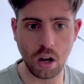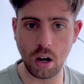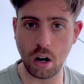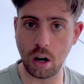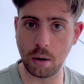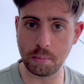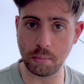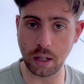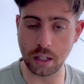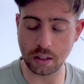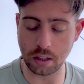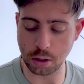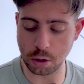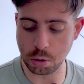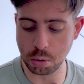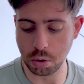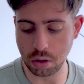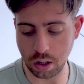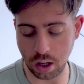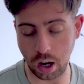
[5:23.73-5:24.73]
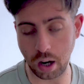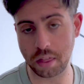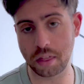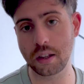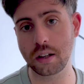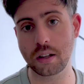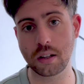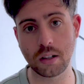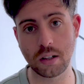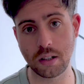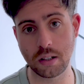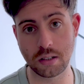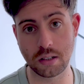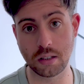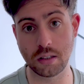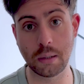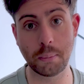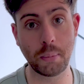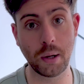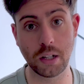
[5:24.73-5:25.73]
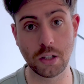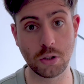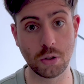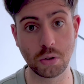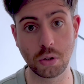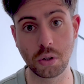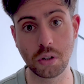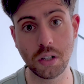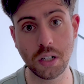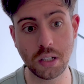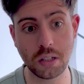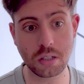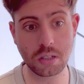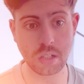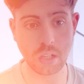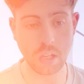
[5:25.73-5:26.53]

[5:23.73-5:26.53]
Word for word: Um, and the truth, I think, is it depends on your needs.